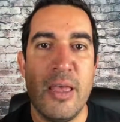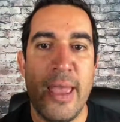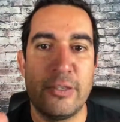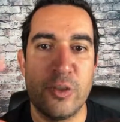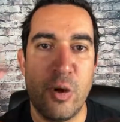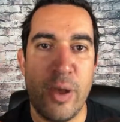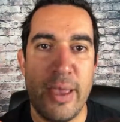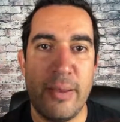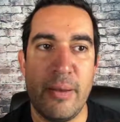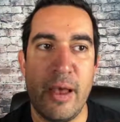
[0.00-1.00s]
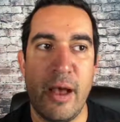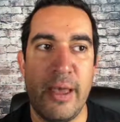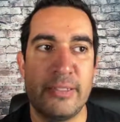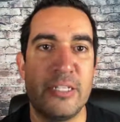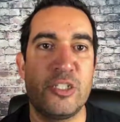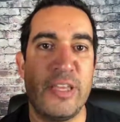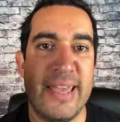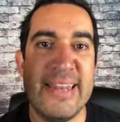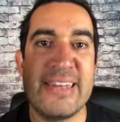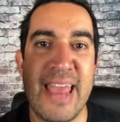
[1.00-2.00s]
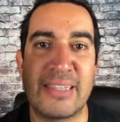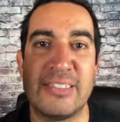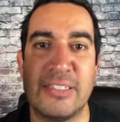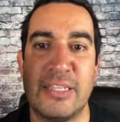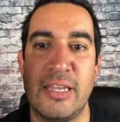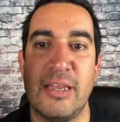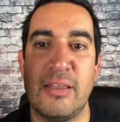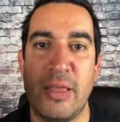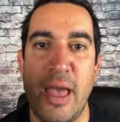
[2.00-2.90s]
And so it essentially indexes it.